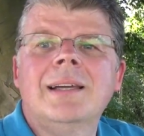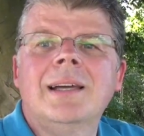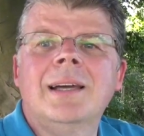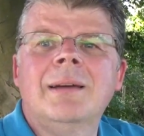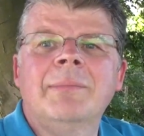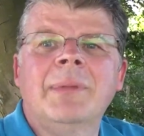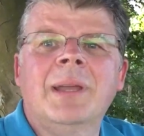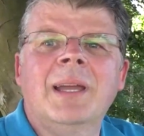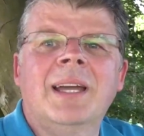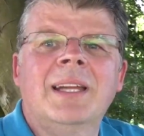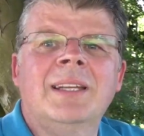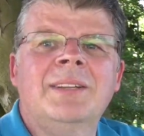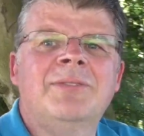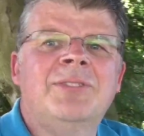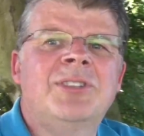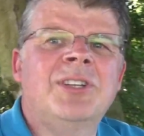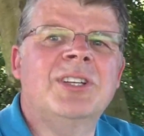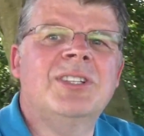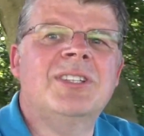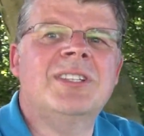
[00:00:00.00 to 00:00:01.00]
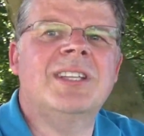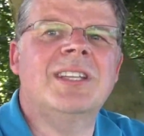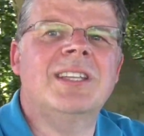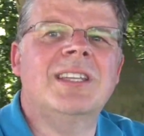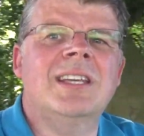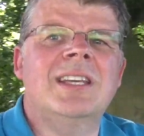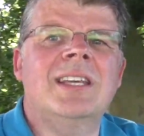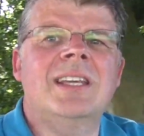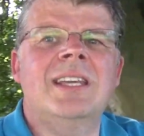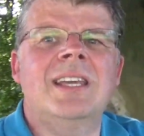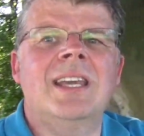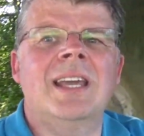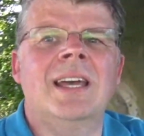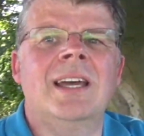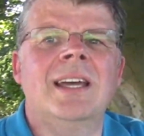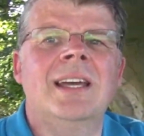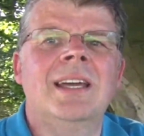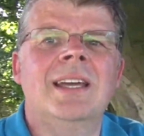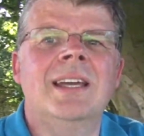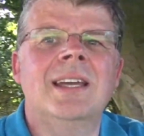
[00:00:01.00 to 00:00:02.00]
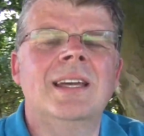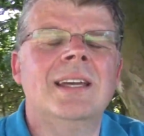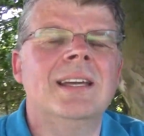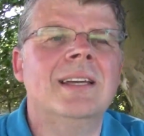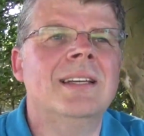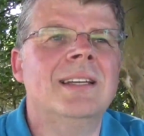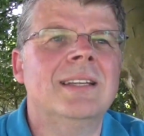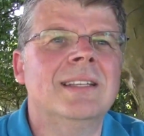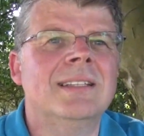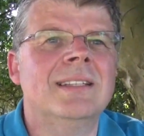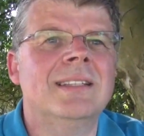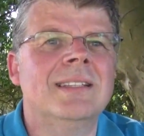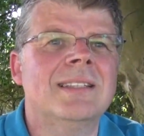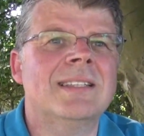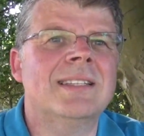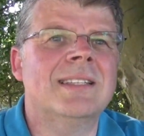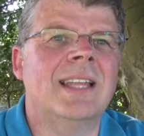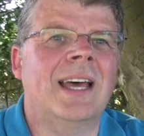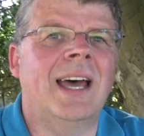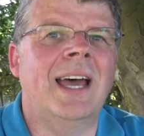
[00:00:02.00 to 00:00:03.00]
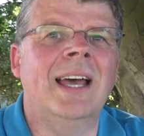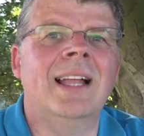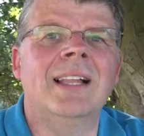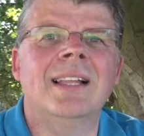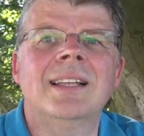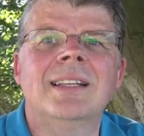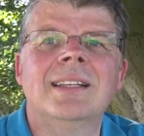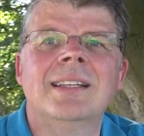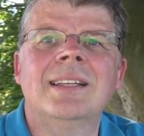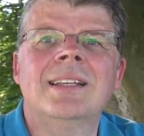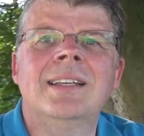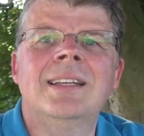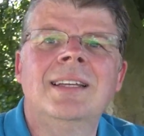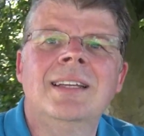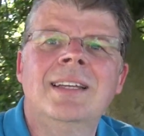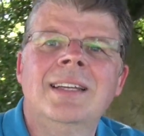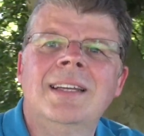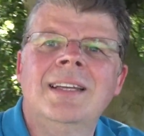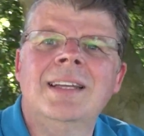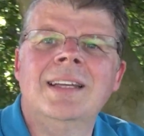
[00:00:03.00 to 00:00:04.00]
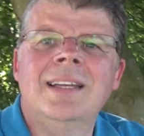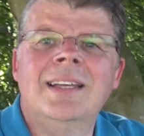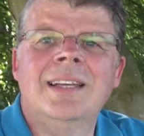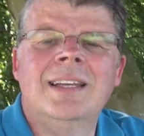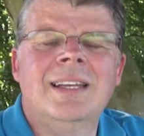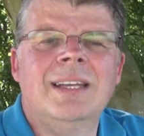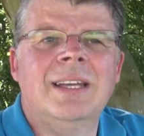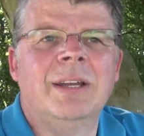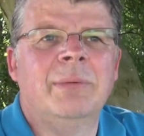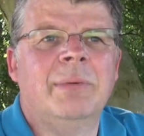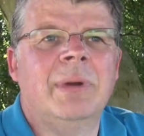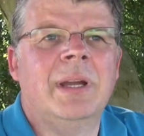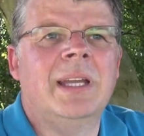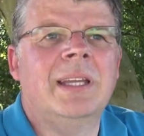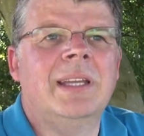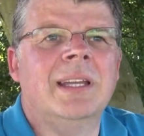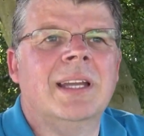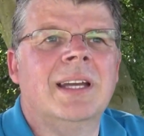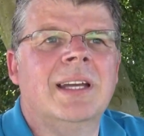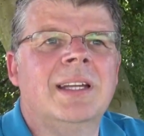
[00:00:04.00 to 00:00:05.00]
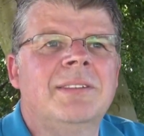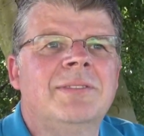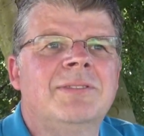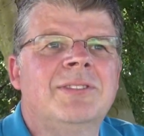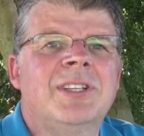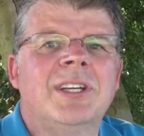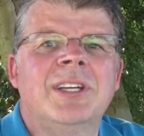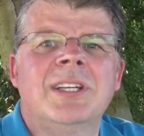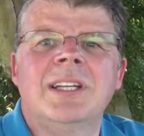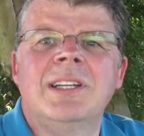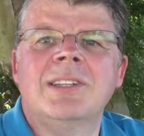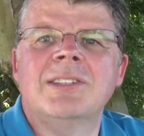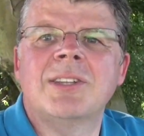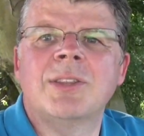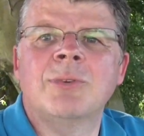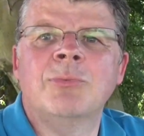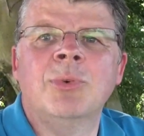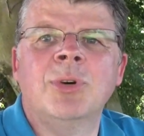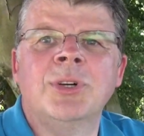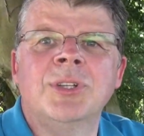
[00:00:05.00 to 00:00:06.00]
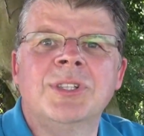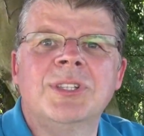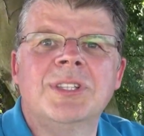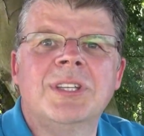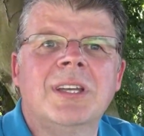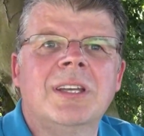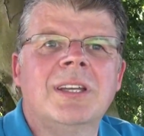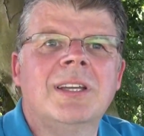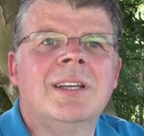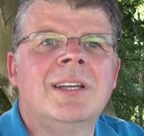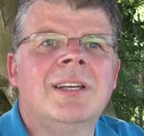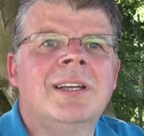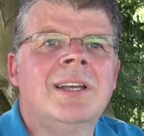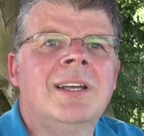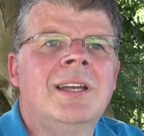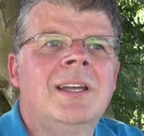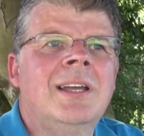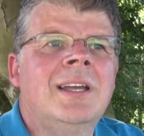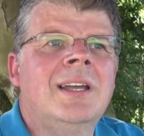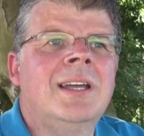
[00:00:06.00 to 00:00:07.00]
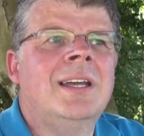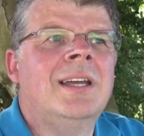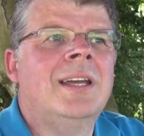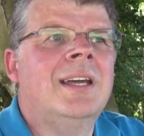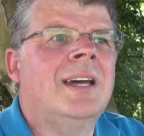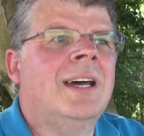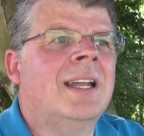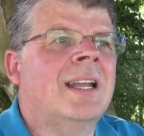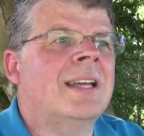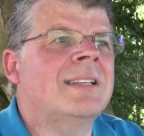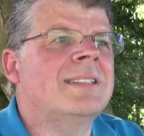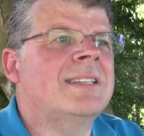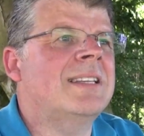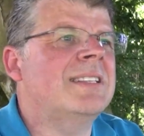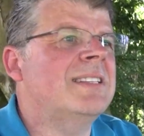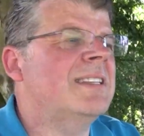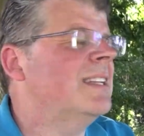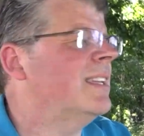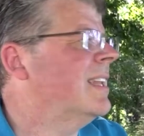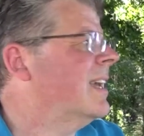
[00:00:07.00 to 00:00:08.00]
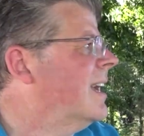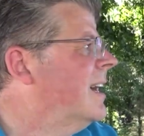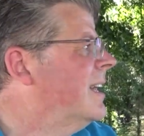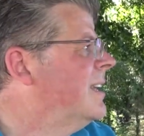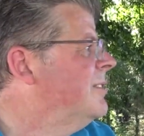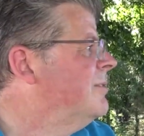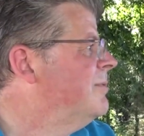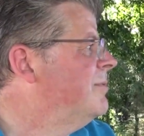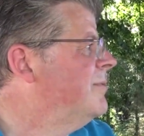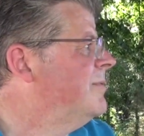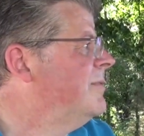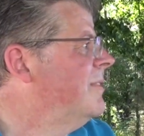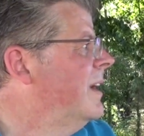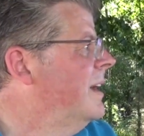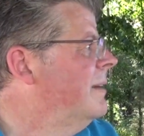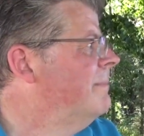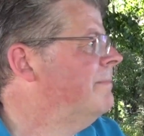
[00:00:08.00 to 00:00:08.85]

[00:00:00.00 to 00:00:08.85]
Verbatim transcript: I'm kind of just at the stile where you kind of turn into the woods, and as it's at the kind of